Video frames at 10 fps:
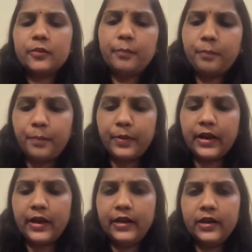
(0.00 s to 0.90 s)

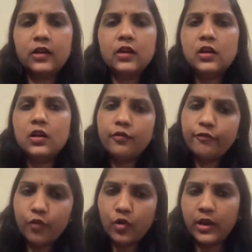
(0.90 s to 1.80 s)
print
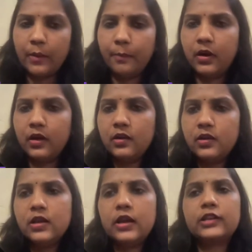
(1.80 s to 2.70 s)
phone number,
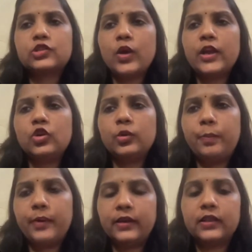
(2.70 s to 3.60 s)
it's going to
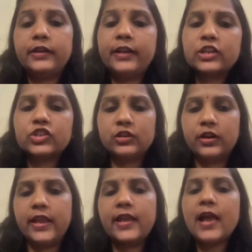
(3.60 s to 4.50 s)
print the
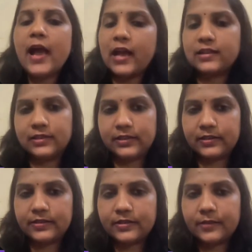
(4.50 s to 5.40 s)
dictionary as it
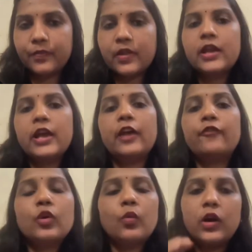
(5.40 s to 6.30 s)
is. If
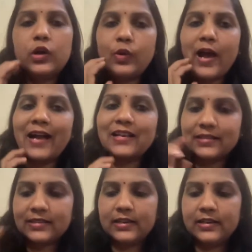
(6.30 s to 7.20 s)
you want to
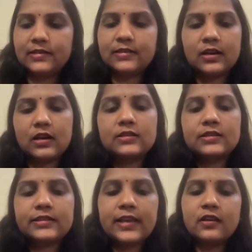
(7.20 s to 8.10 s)
access a
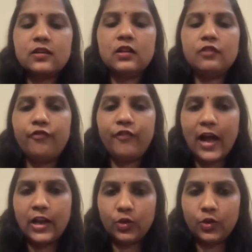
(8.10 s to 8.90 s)
single value,